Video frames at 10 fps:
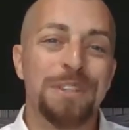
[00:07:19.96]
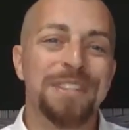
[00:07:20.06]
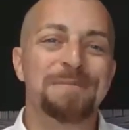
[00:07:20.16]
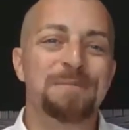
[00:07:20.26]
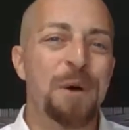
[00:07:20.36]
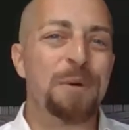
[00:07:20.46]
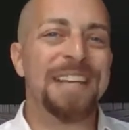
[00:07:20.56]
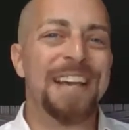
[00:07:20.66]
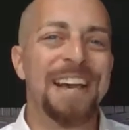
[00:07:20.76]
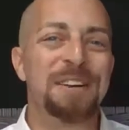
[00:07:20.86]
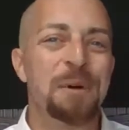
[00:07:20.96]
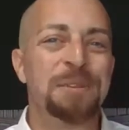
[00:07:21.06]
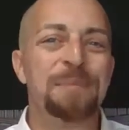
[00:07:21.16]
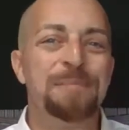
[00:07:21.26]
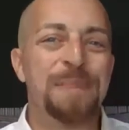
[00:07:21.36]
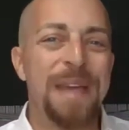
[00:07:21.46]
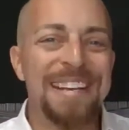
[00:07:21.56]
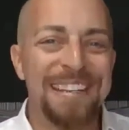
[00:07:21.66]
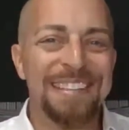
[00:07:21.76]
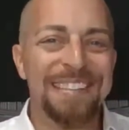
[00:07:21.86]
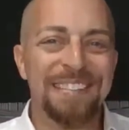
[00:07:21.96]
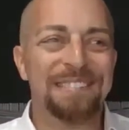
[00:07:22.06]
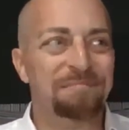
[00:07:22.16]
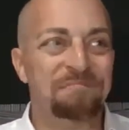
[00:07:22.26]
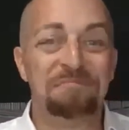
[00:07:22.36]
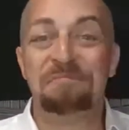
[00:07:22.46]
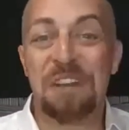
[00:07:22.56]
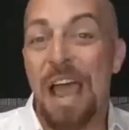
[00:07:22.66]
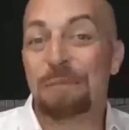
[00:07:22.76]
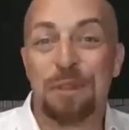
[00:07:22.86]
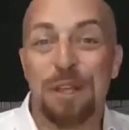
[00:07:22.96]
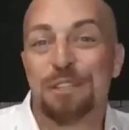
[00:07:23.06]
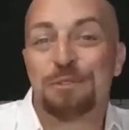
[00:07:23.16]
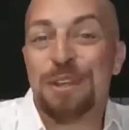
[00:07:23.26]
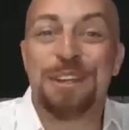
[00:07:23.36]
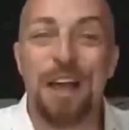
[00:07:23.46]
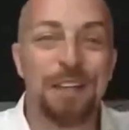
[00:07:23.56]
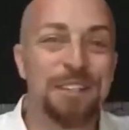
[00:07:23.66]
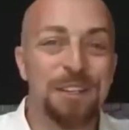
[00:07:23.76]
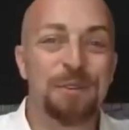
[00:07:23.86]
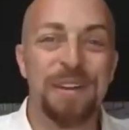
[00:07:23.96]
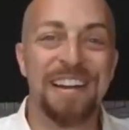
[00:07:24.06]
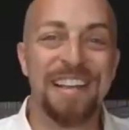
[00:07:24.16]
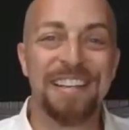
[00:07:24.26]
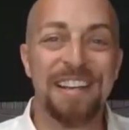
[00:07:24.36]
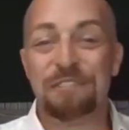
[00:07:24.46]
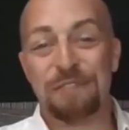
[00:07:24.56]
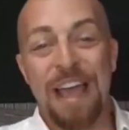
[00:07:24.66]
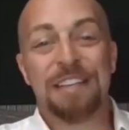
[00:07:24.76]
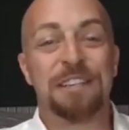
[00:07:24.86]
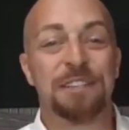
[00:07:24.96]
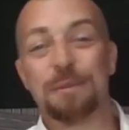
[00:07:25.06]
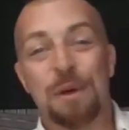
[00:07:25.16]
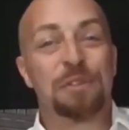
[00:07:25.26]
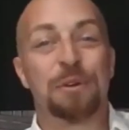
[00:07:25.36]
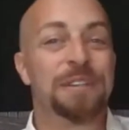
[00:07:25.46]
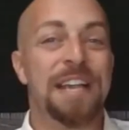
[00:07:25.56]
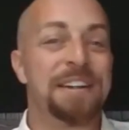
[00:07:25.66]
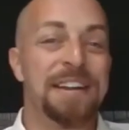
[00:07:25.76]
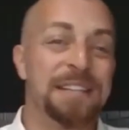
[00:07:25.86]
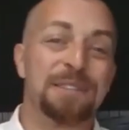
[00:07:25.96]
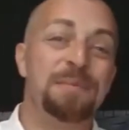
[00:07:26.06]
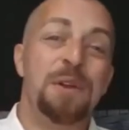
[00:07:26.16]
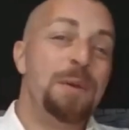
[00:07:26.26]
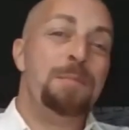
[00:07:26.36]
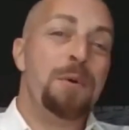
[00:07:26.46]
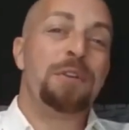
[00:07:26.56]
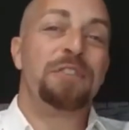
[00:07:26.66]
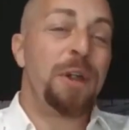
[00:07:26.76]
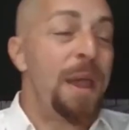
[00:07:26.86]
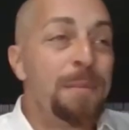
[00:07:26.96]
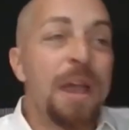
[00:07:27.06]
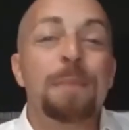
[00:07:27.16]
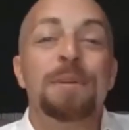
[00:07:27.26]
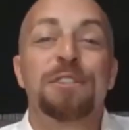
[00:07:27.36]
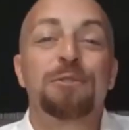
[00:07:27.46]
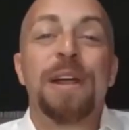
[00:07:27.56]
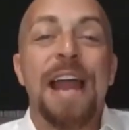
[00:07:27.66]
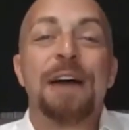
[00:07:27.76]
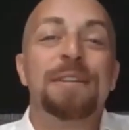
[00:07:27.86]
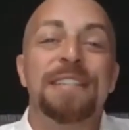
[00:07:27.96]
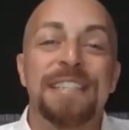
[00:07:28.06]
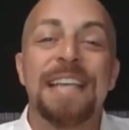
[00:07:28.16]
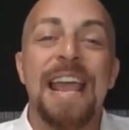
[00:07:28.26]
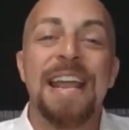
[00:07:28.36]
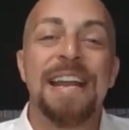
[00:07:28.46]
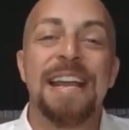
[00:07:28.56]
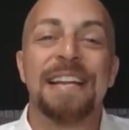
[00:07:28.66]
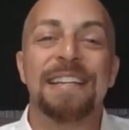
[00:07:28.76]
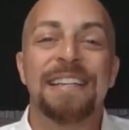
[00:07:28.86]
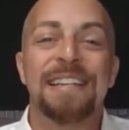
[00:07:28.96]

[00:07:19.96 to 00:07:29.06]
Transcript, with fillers: uh, what was the bait? nine plus trillion dollars in liquidity, fascism, authoritarianism, more of your him coming straight out and saying it.